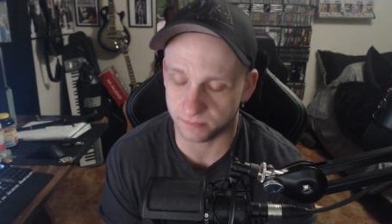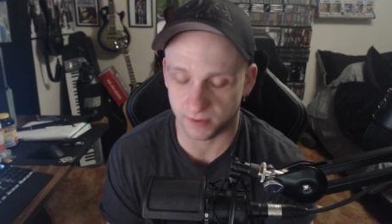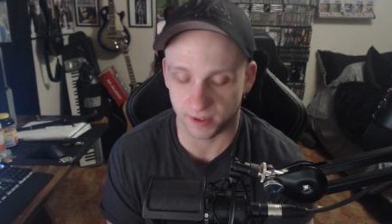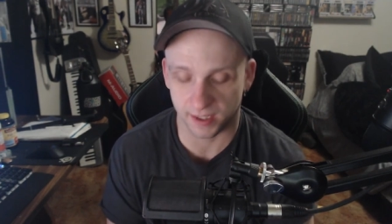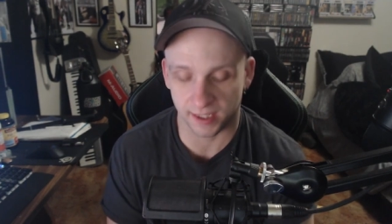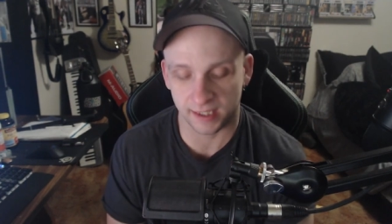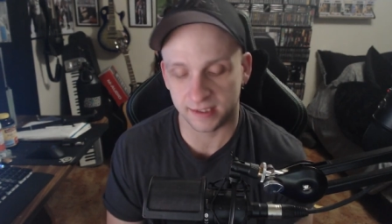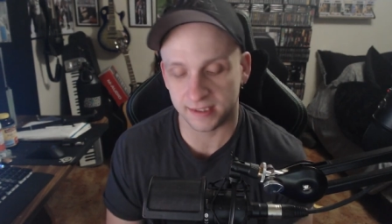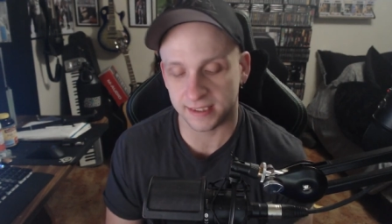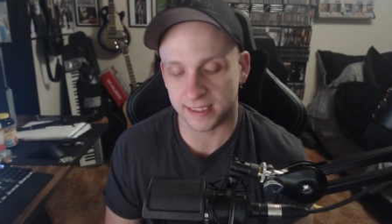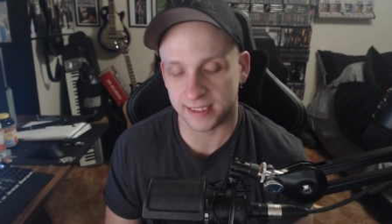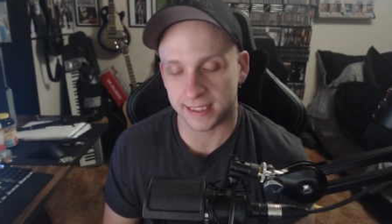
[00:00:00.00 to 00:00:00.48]

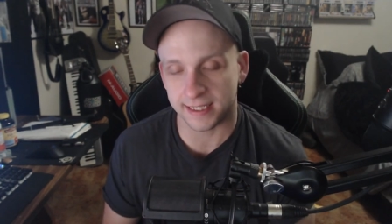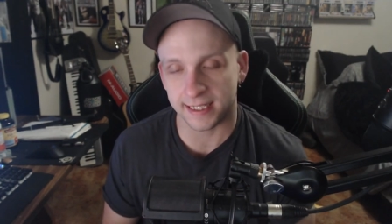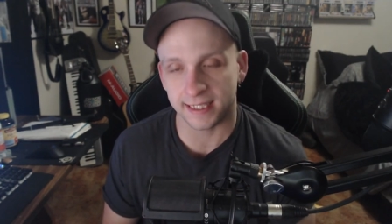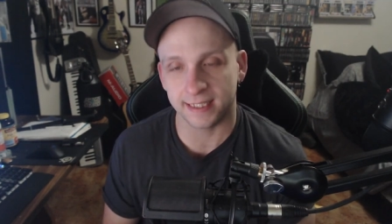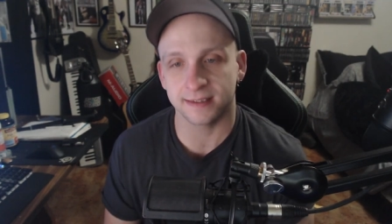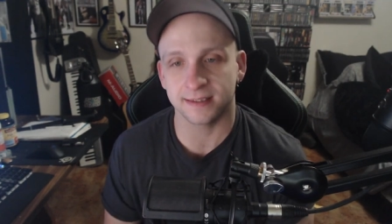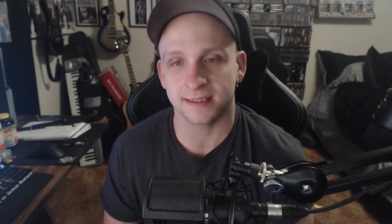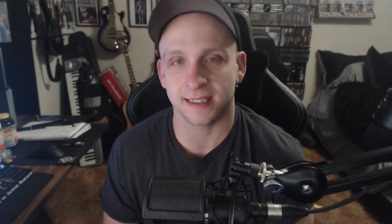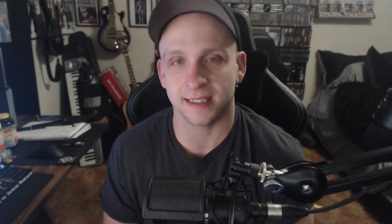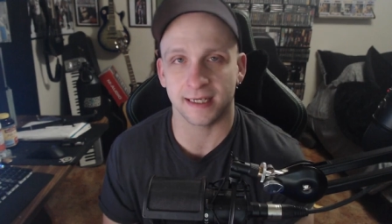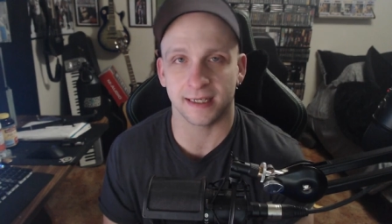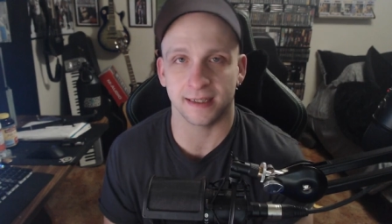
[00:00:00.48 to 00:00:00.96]
anything
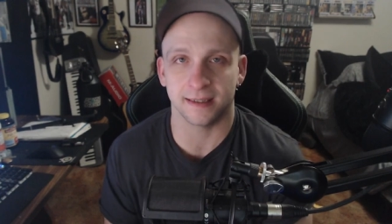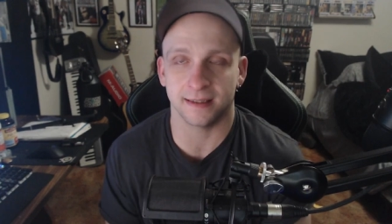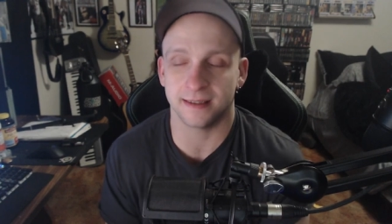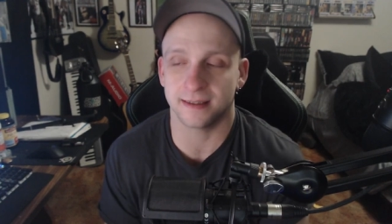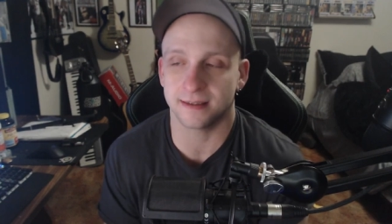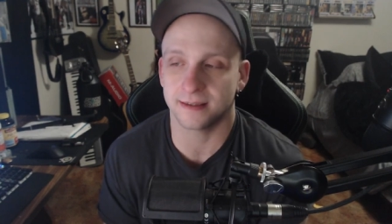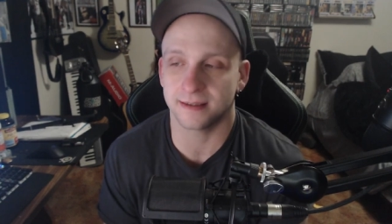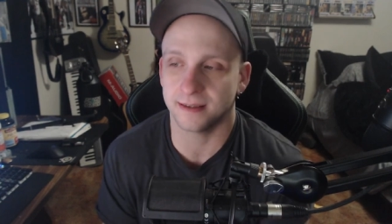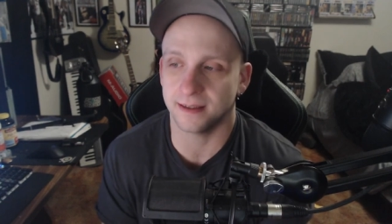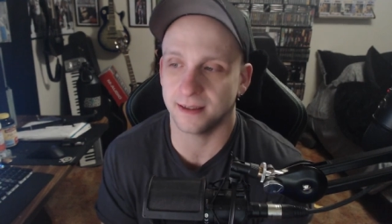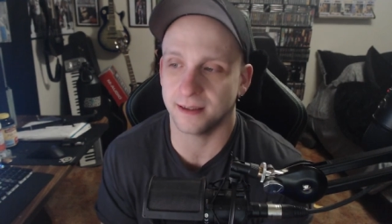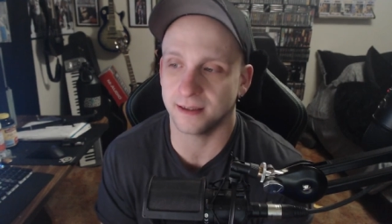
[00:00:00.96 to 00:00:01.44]
against any of
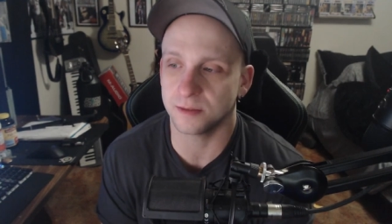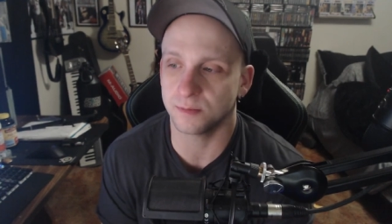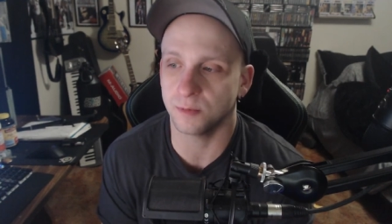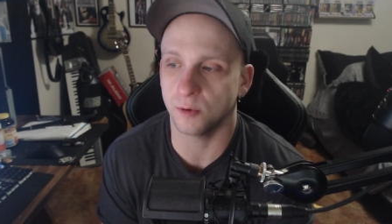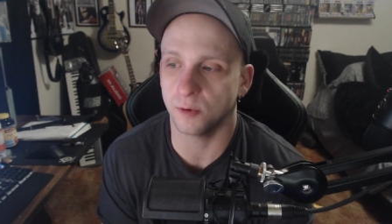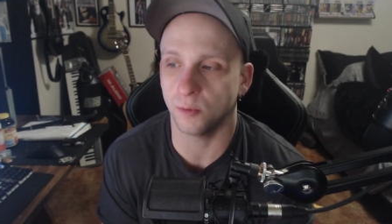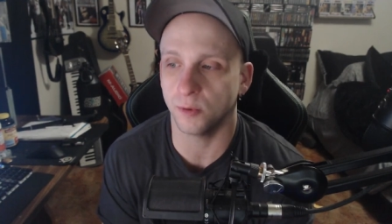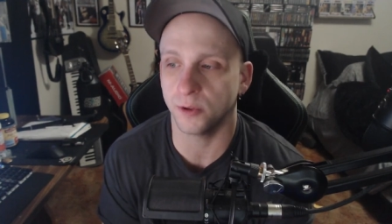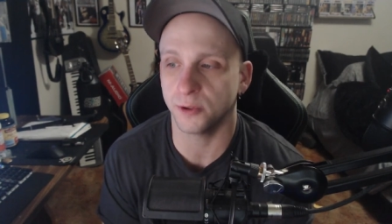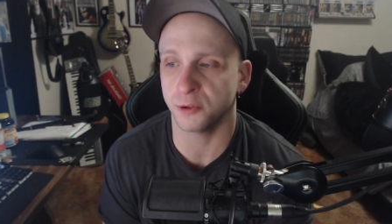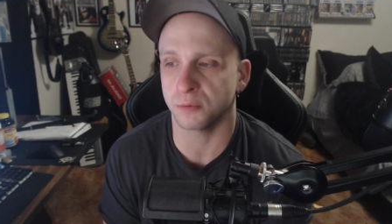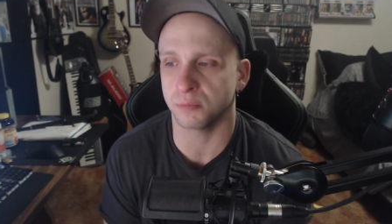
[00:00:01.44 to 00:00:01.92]
these things,
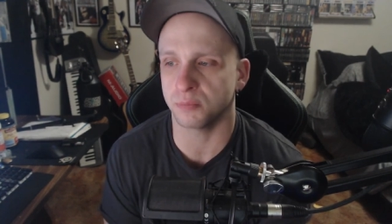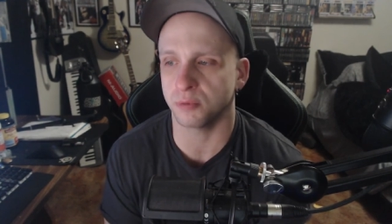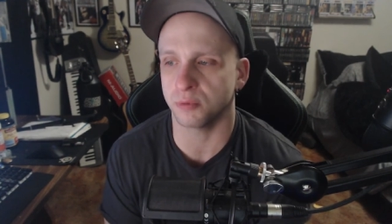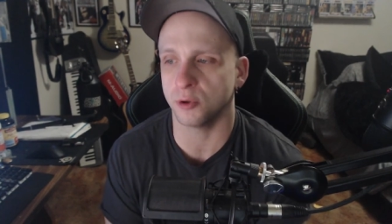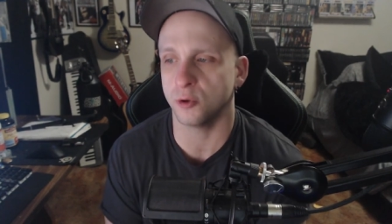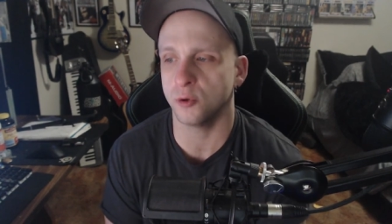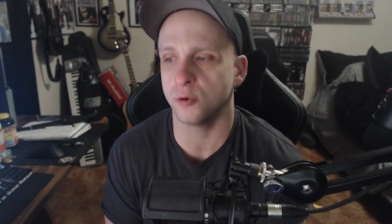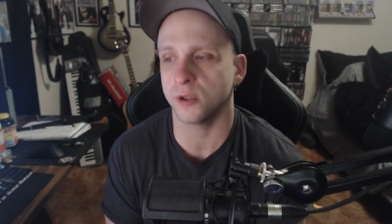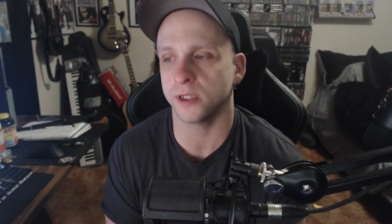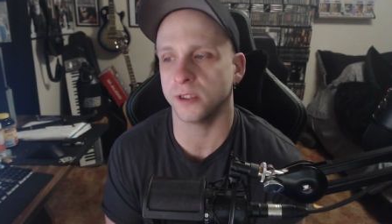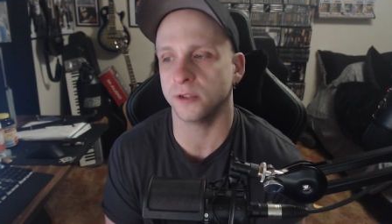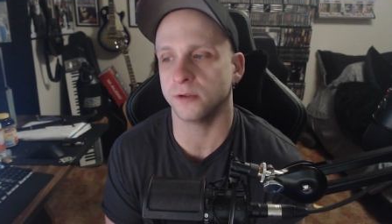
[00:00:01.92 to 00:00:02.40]
but when you're
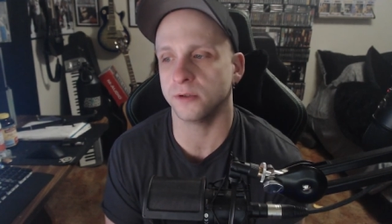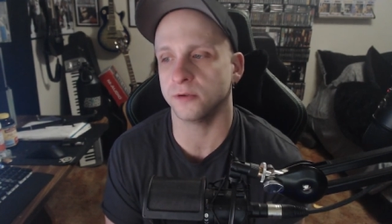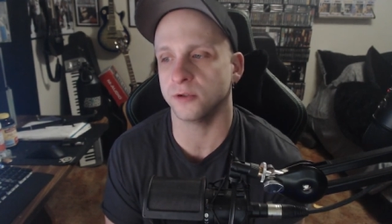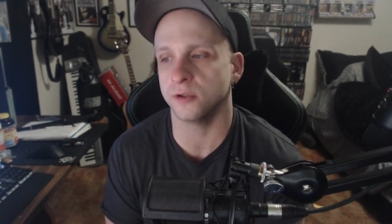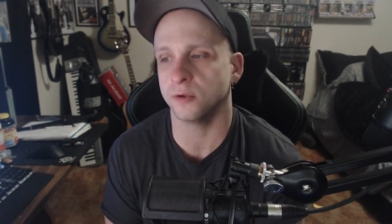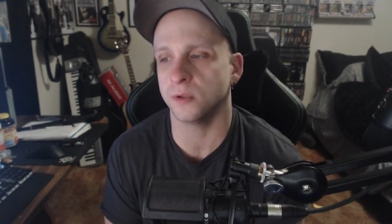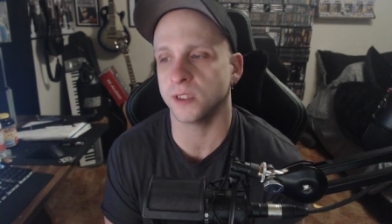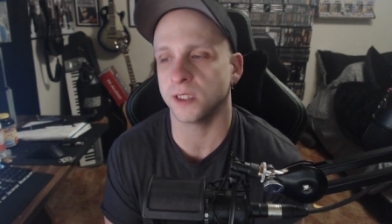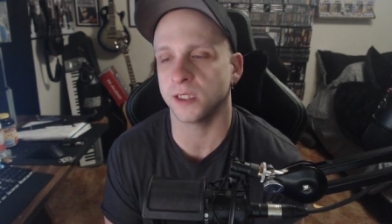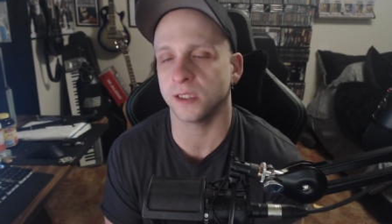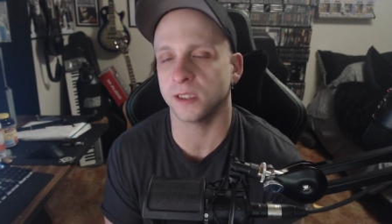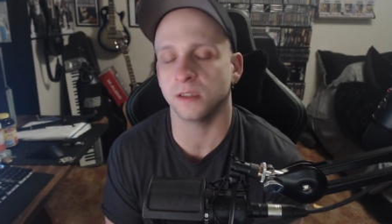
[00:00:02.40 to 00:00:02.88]
broke and you're
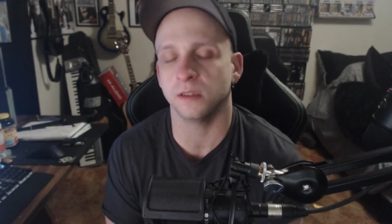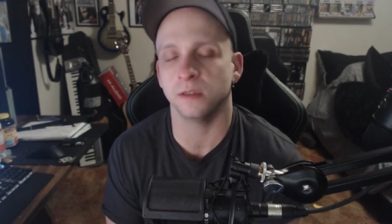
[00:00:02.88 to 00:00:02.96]
doing it,